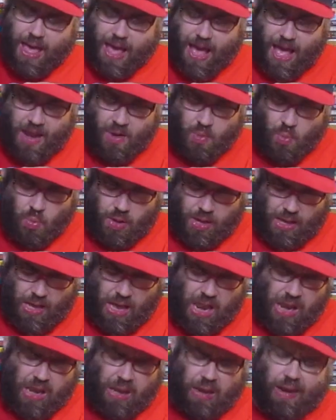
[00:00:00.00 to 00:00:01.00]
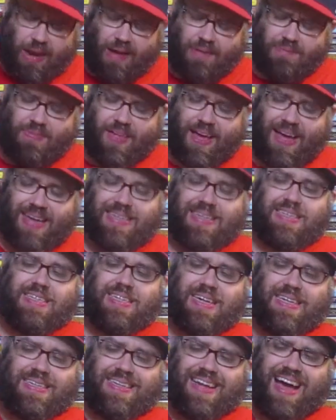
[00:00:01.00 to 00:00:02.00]
and we love that
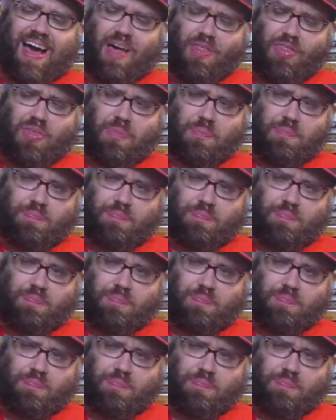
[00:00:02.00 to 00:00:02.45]
to death.